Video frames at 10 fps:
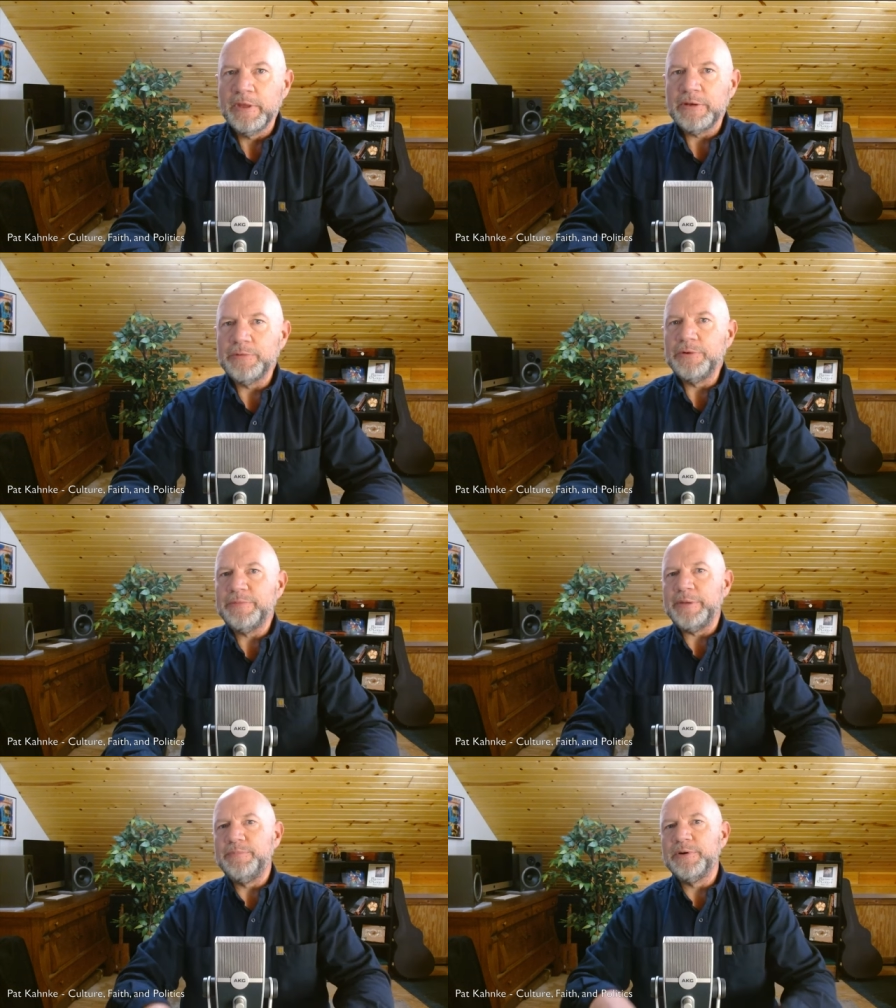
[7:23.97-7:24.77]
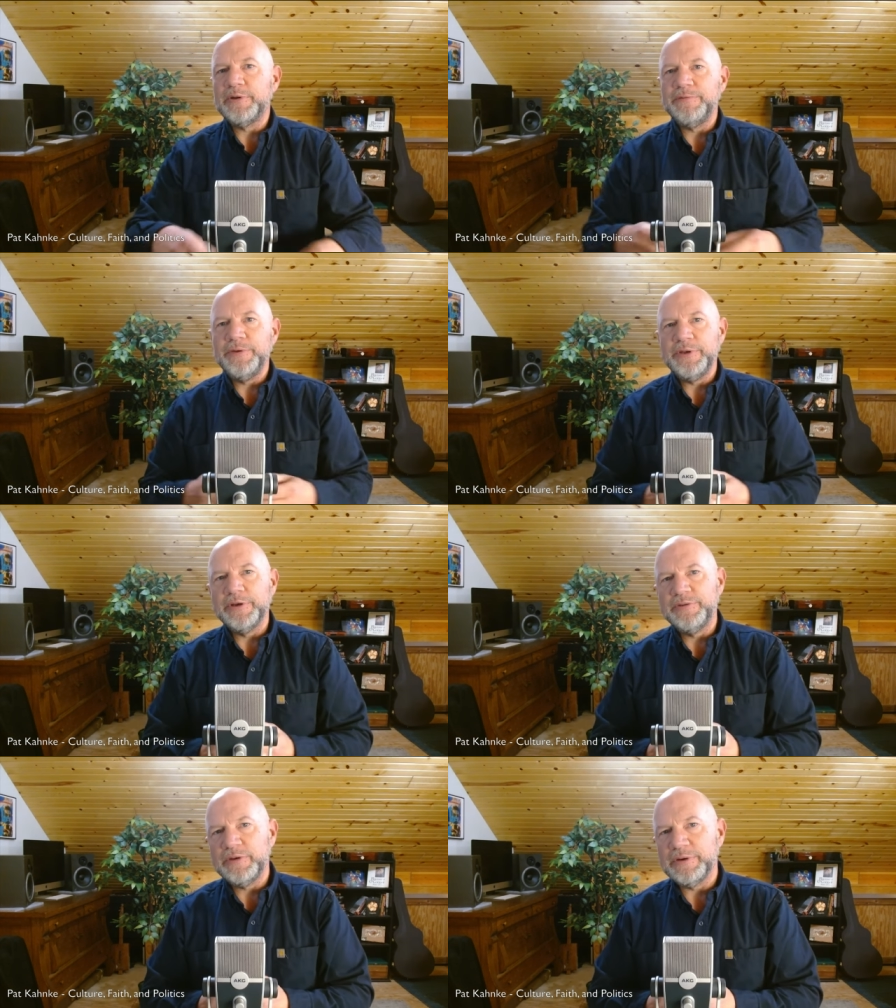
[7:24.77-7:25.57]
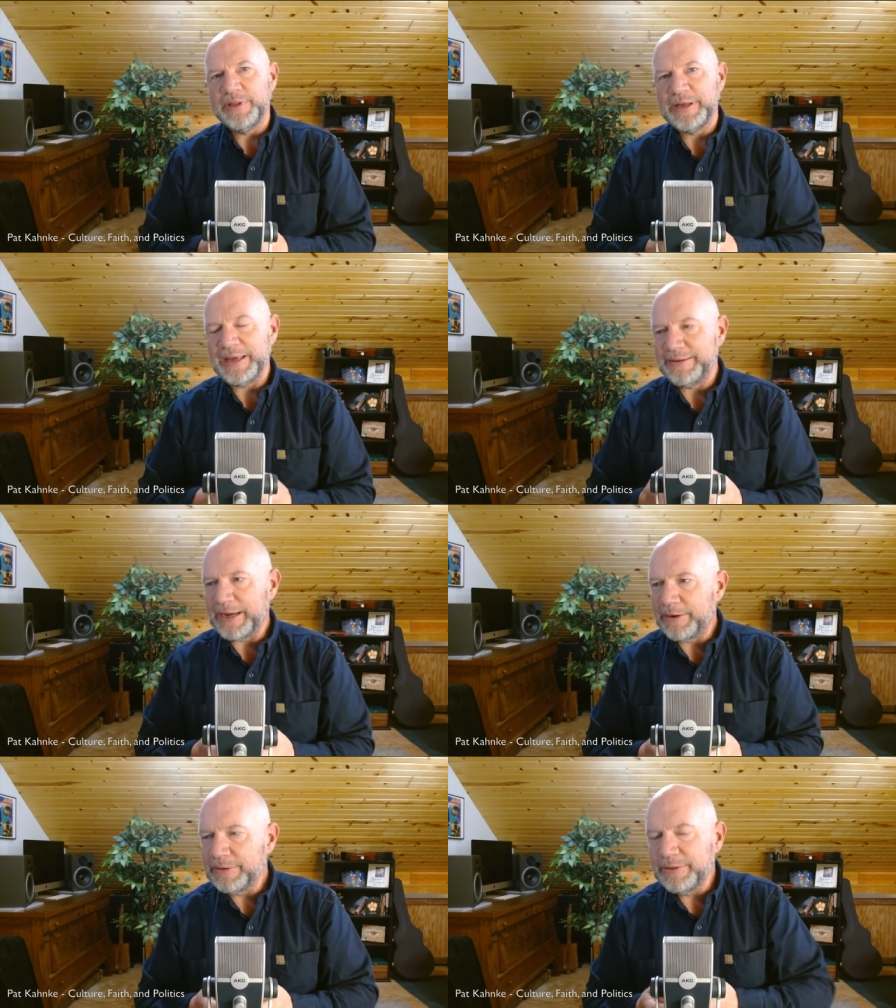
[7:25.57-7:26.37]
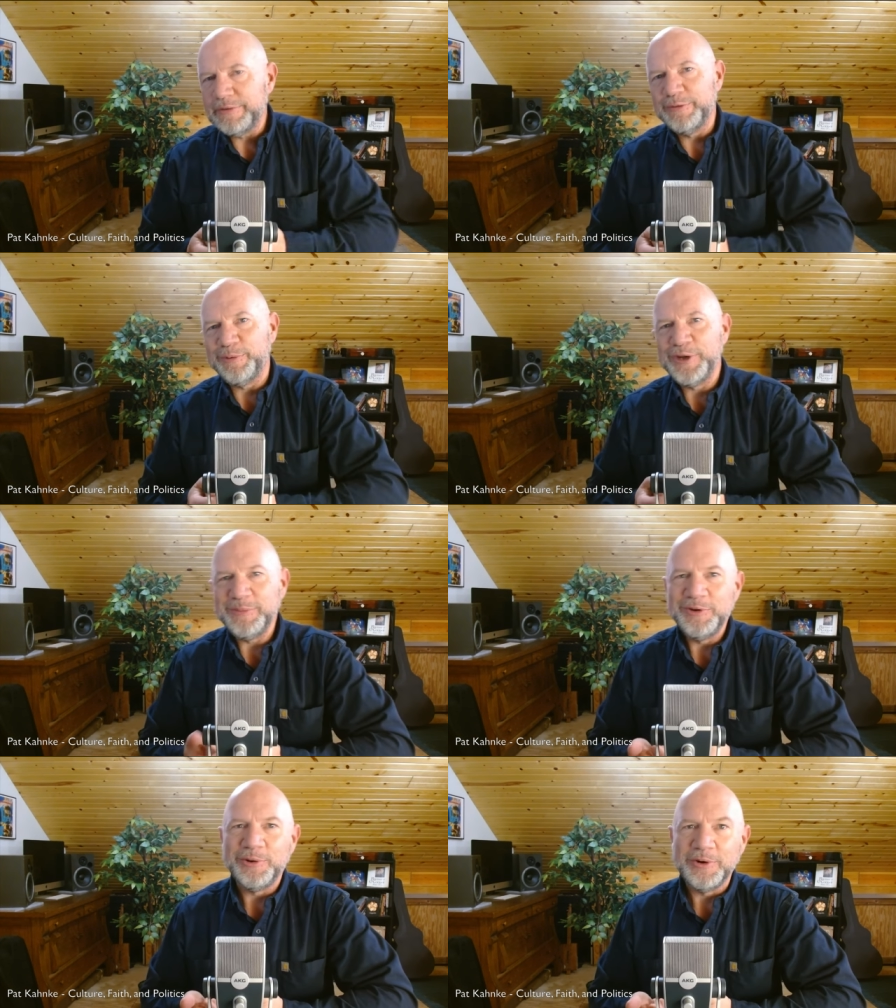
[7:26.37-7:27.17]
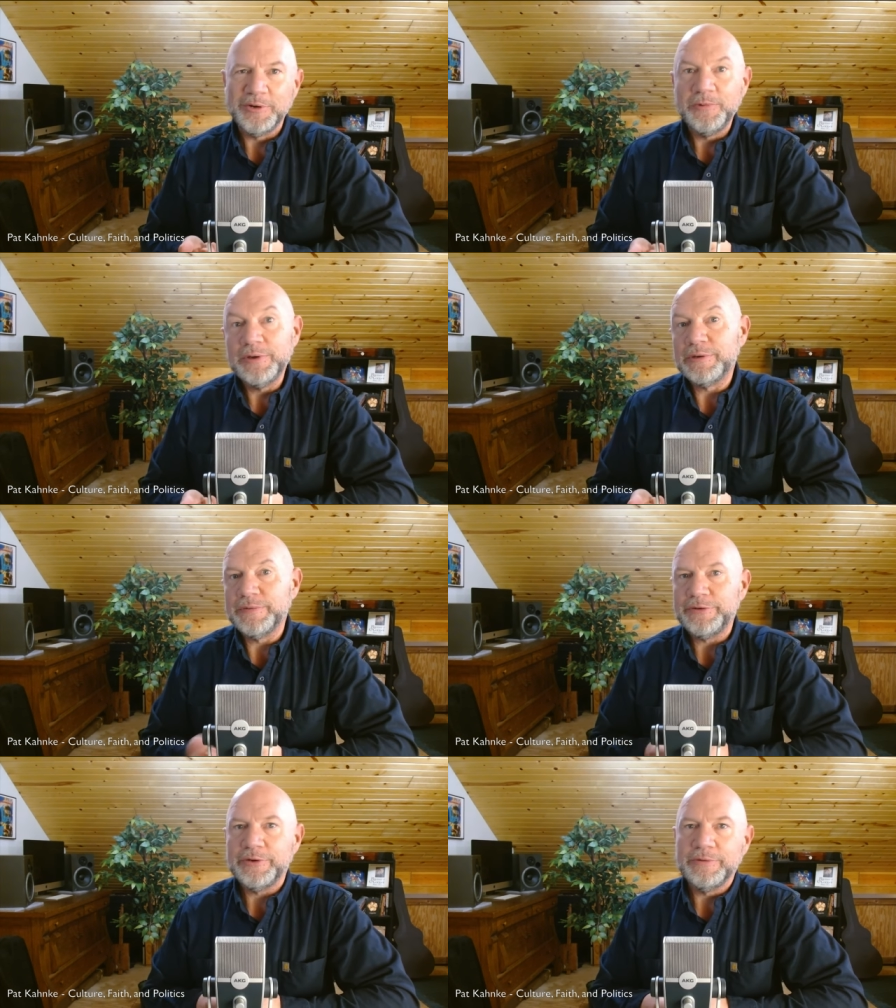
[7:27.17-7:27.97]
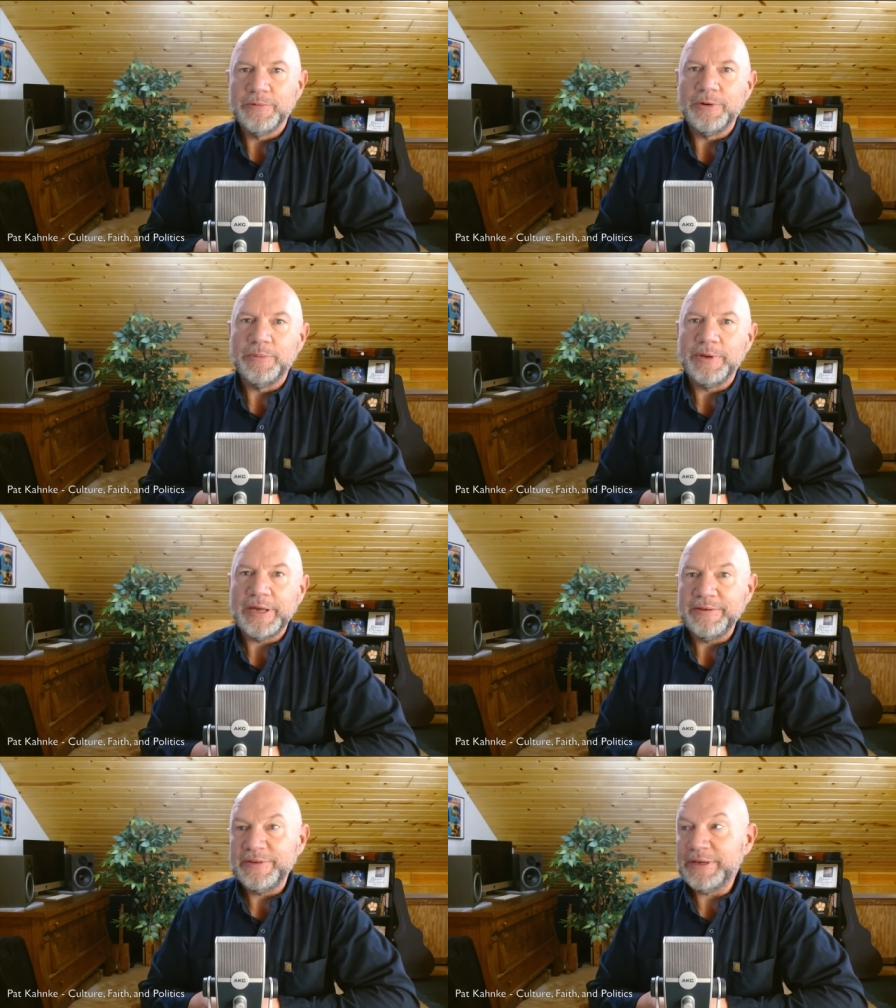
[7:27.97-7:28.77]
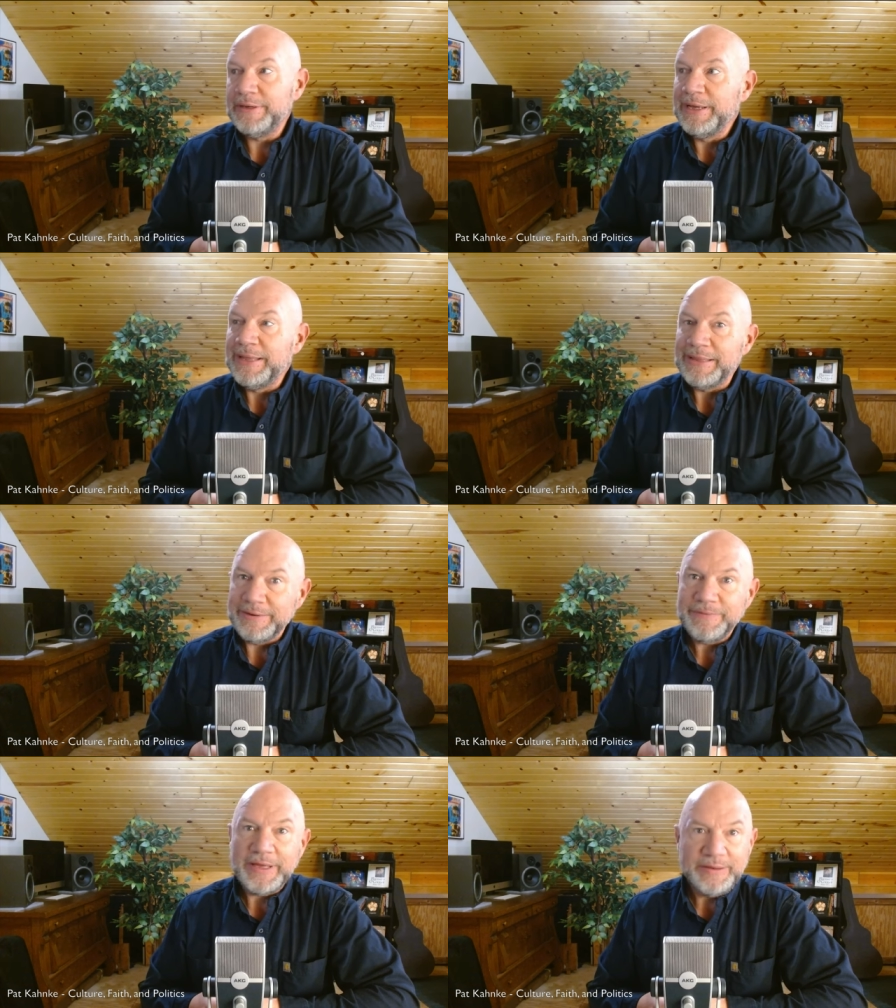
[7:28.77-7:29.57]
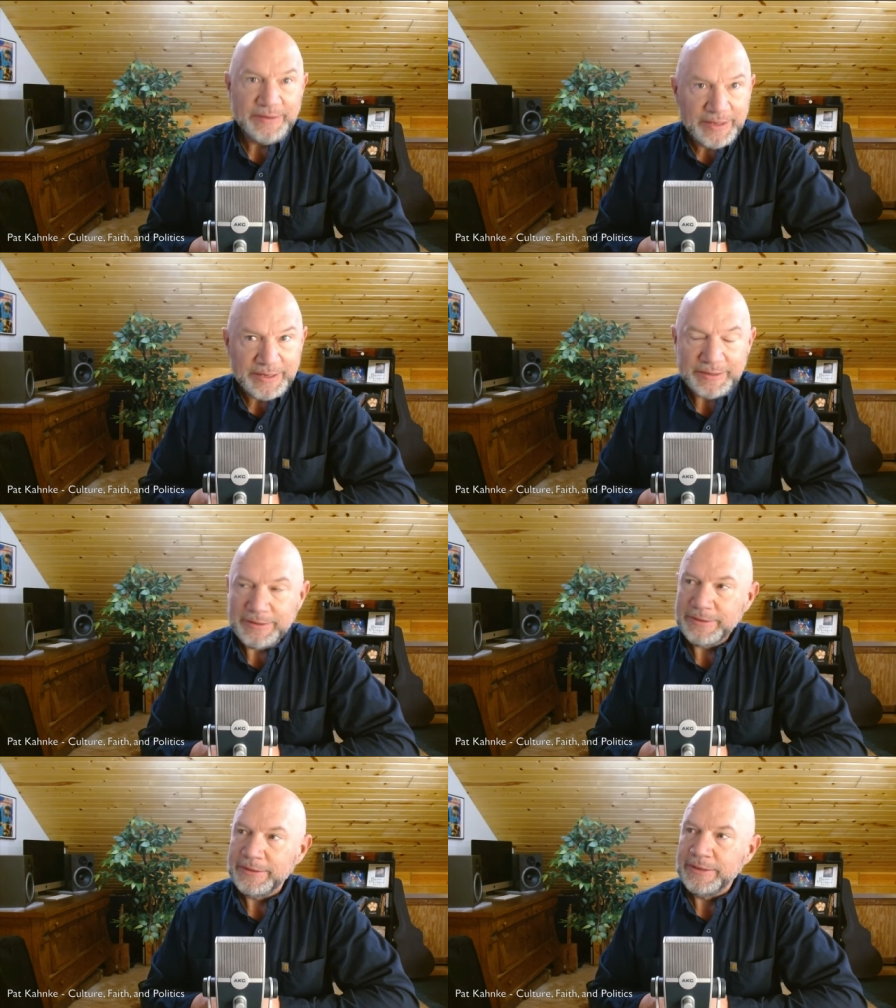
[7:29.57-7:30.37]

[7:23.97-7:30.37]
I wrote in my book a few years ago that I doubted the Supreme Court would overturn Roe, but I said that if they did,